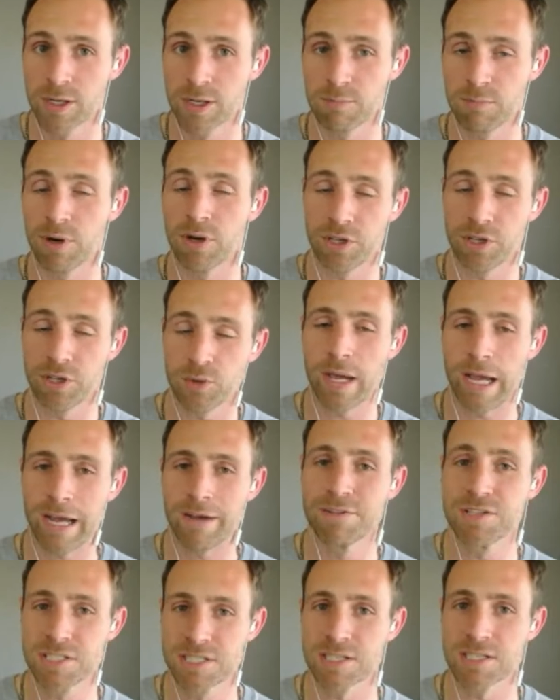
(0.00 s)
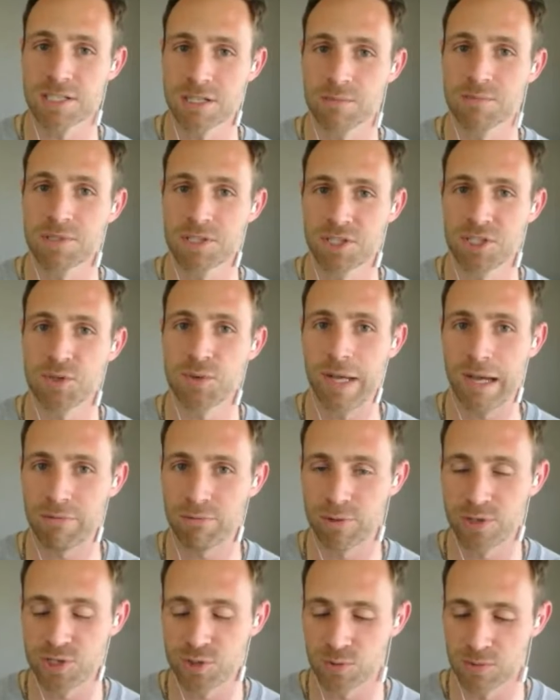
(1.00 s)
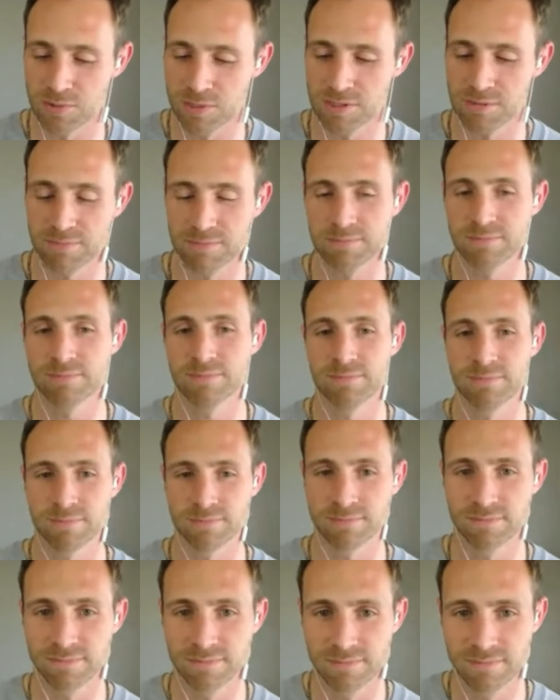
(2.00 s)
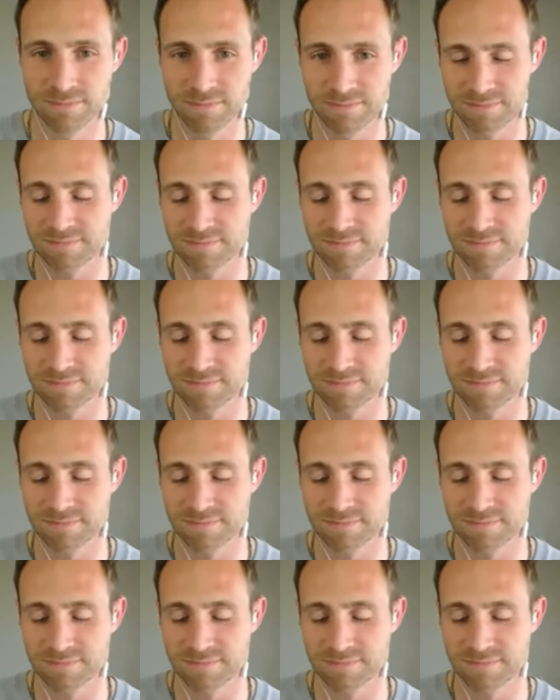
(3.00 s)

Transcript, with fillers: but you have systems and you have rituals. Oh, no, absolutely.